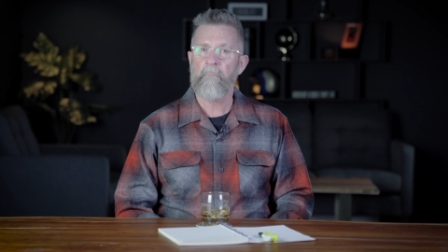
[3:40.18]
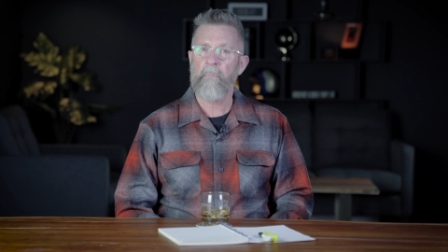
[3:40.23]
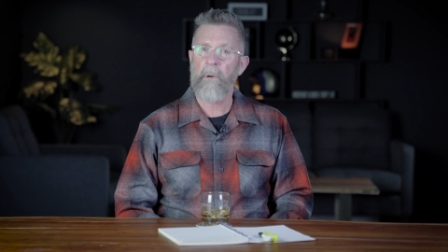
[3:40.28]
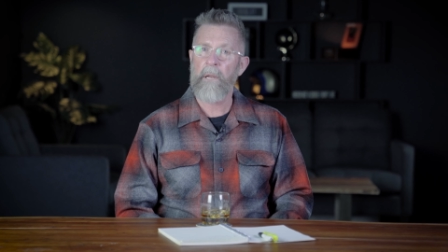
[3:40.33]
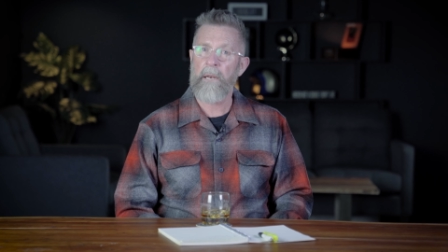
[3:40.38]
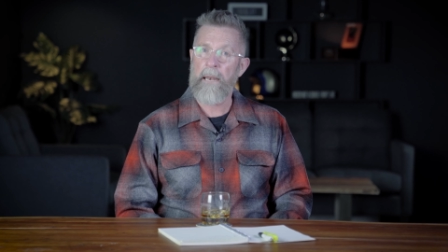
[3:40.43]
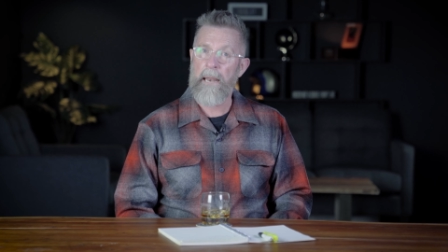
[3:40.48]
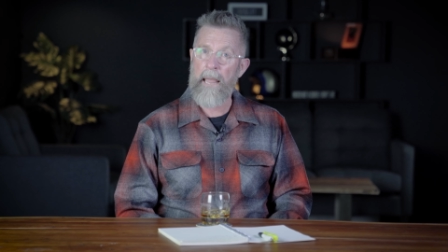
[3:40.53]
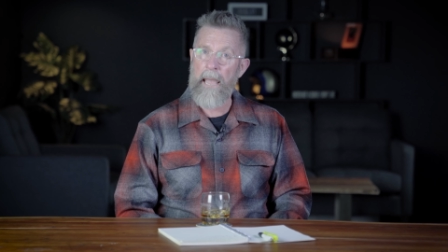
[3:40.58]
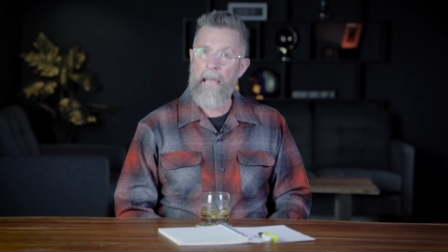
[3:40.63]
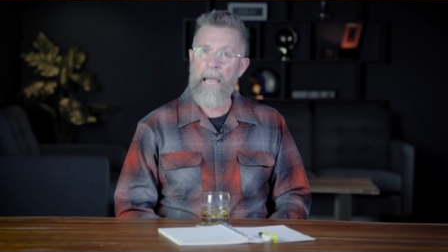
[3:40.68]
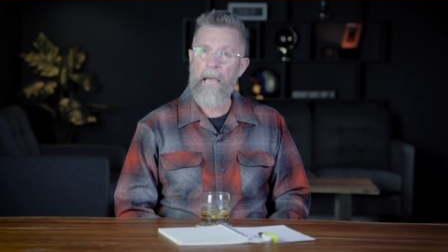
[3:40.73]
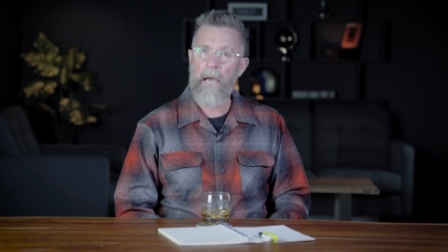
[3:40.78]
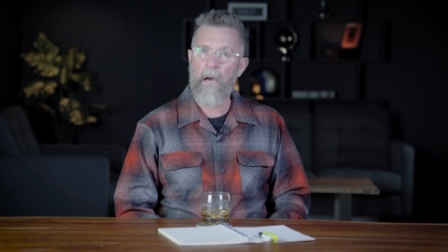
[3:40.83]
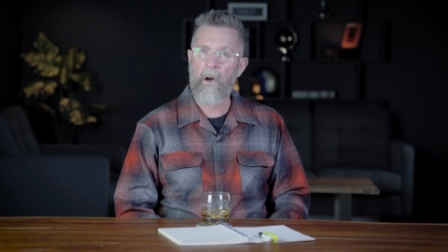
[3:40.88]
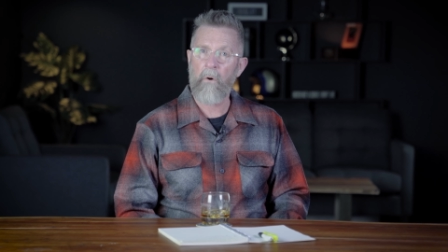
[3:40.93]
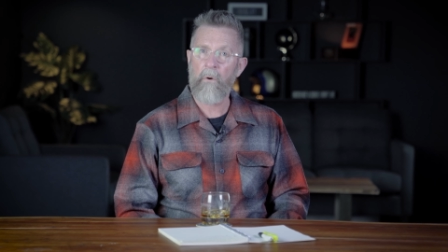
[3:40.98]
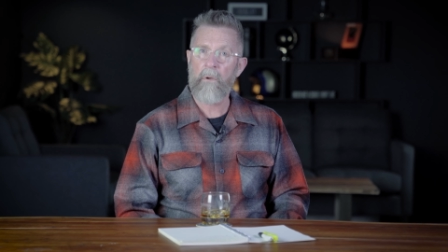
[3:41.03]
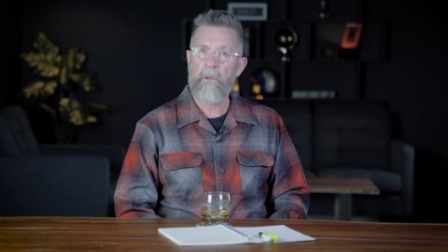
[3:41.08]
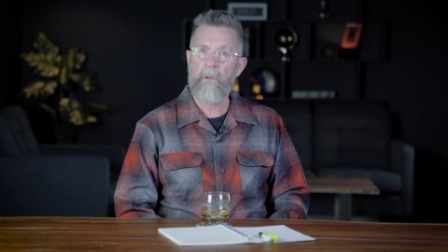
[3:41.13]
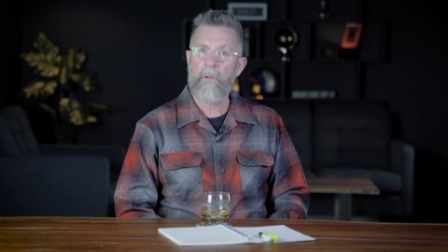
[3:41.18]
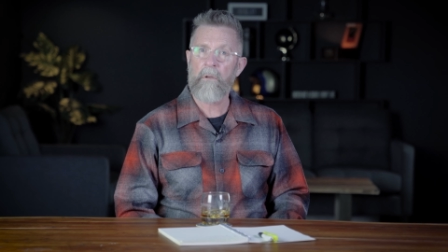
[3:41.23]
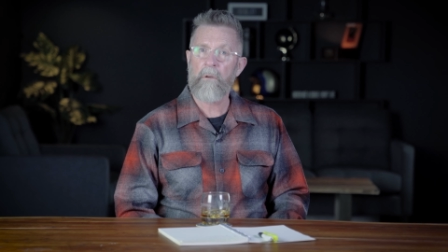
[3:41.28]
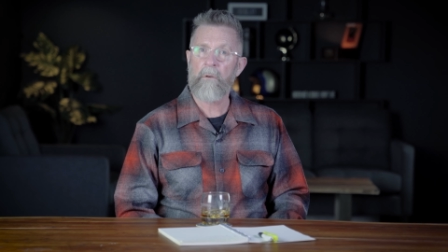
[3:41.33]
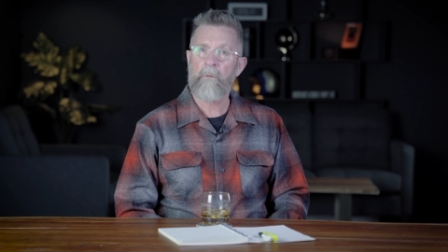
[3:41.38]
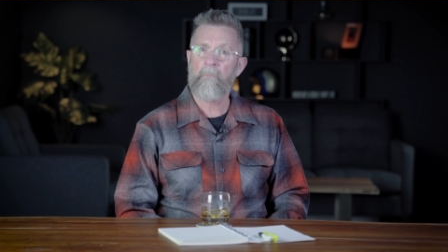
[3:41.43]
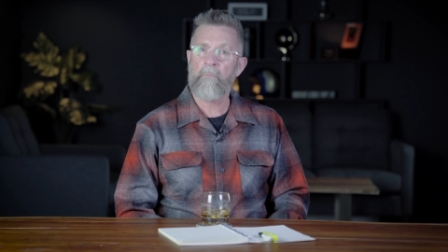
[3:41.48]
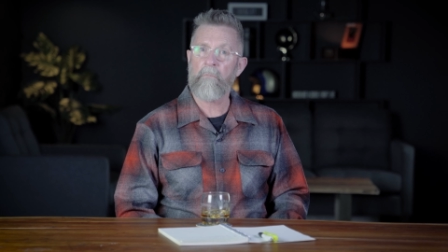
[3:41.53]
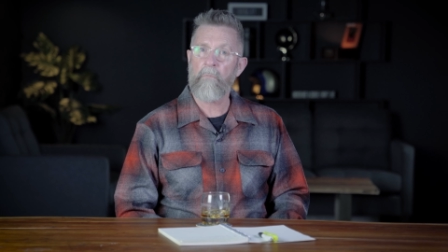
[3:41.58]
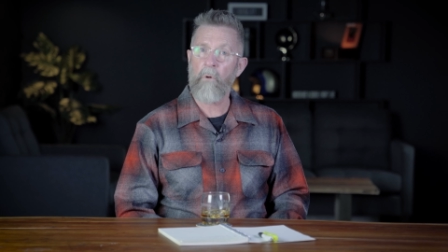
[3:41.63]
But now,
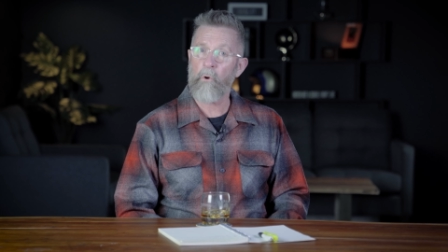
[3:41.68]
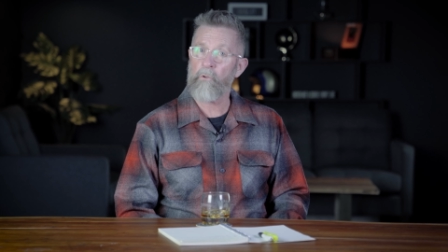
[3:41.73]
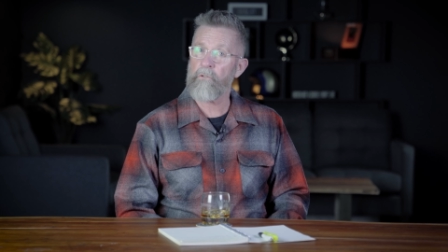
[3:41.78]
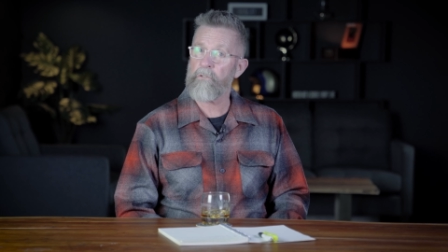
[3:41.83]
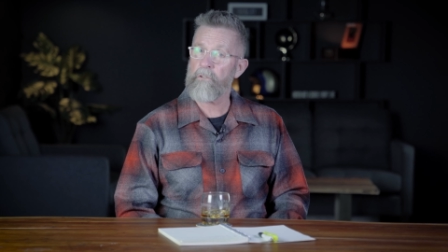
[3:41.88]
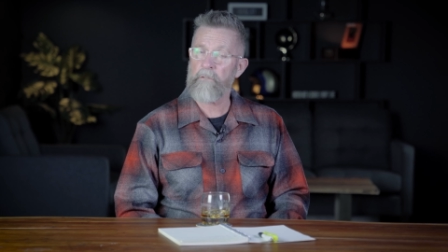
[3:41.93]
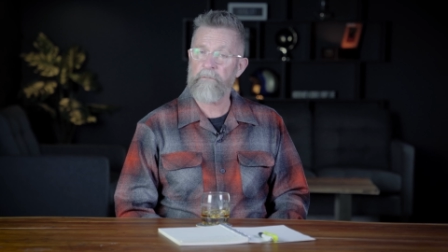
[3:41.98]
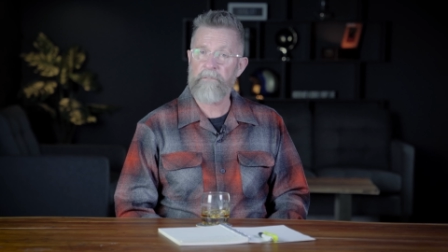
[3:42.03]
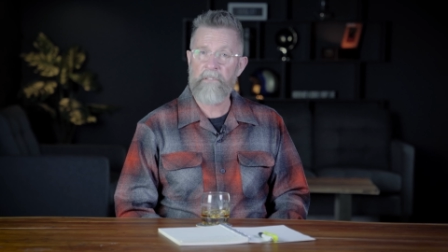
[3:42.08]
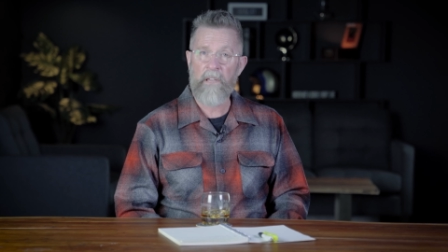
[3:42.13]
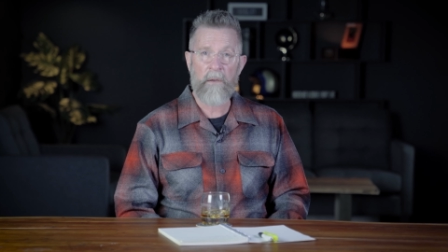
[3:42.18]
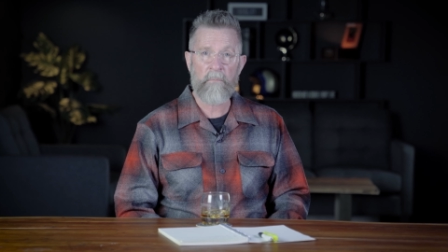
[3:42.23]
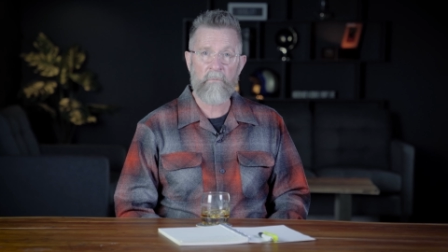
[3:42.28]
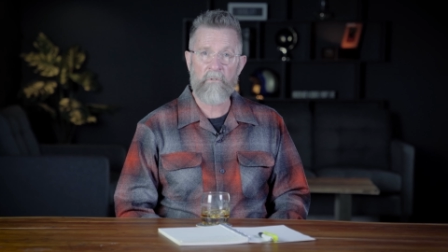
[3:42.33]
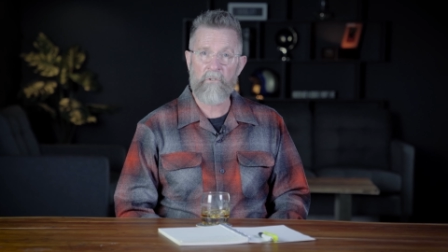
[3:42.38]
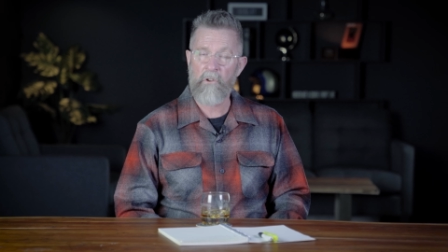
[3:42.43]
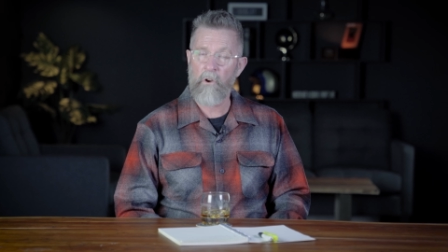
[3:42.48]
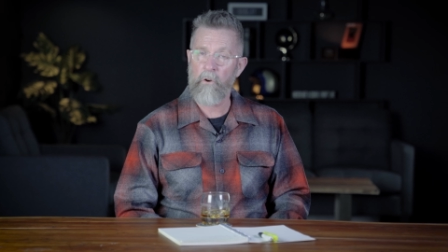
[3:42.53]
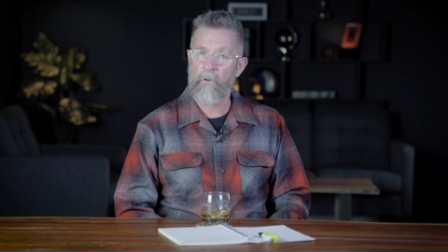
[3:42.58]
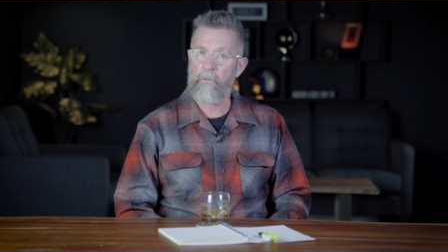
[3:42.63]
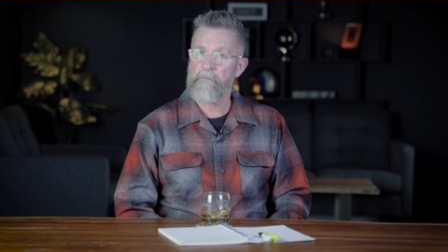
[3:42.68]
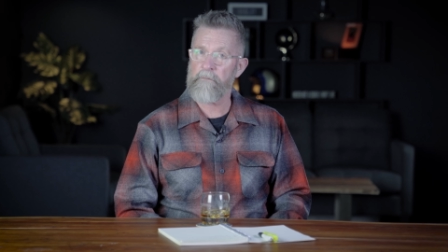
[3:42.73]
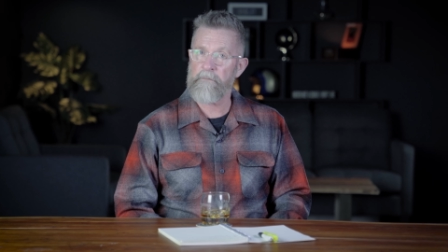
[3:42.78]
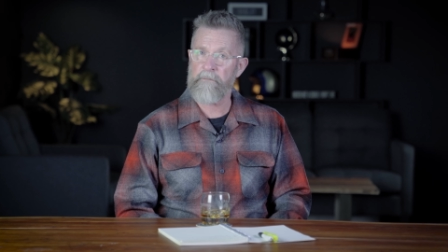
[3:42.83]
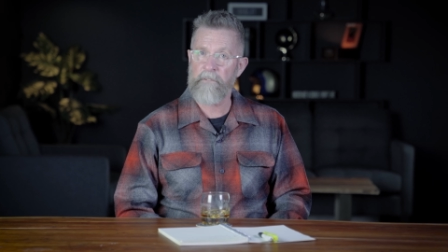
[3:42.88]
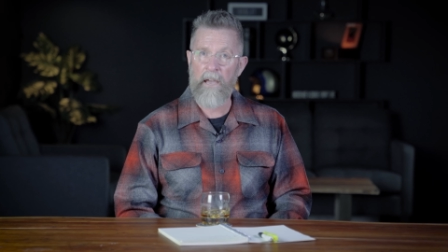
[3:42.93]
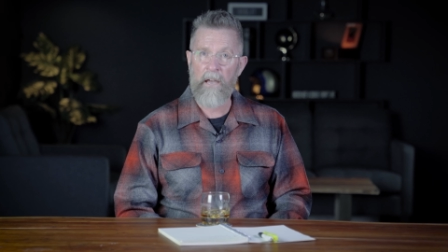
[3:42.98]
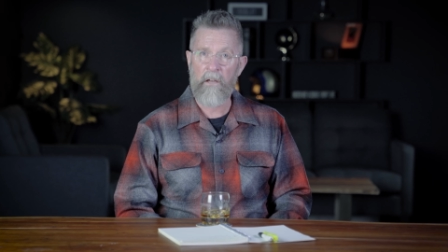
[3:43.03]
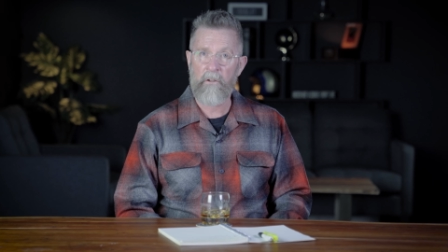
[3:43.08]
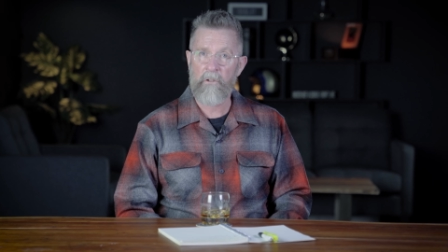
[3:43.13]
most of them don't
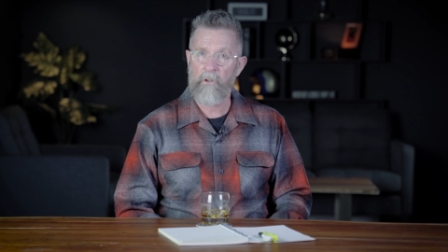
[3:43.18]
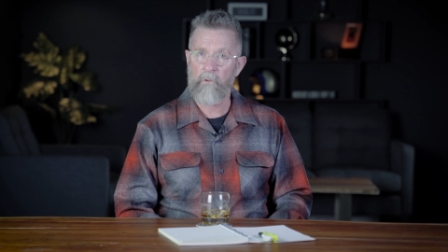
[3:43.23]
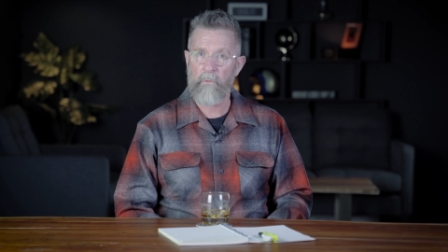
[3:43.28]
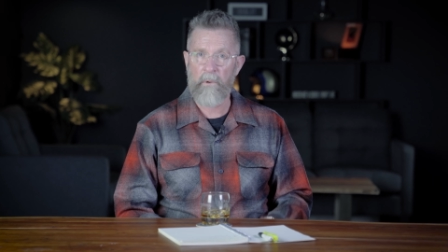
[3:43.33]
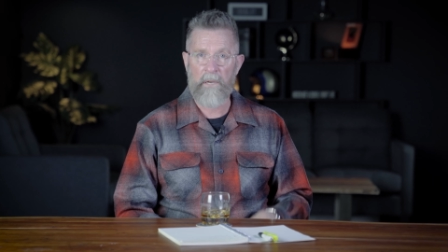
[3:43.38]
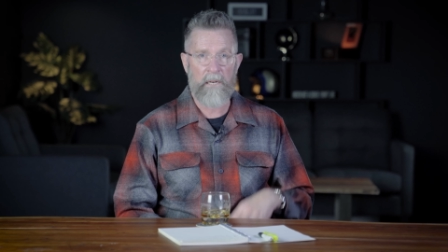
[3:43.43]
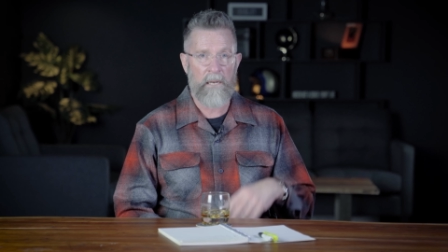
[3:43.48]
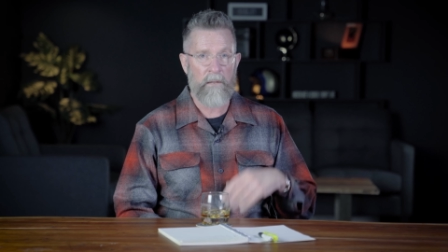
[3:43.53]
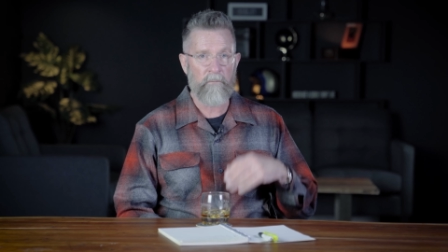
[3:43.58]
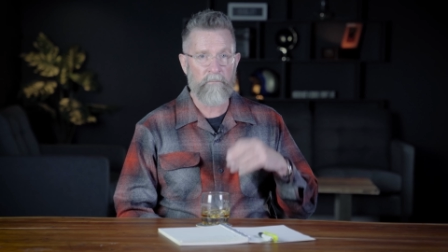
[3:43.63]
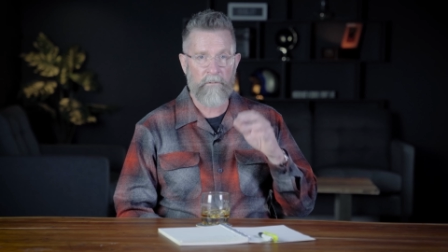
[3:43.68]
value it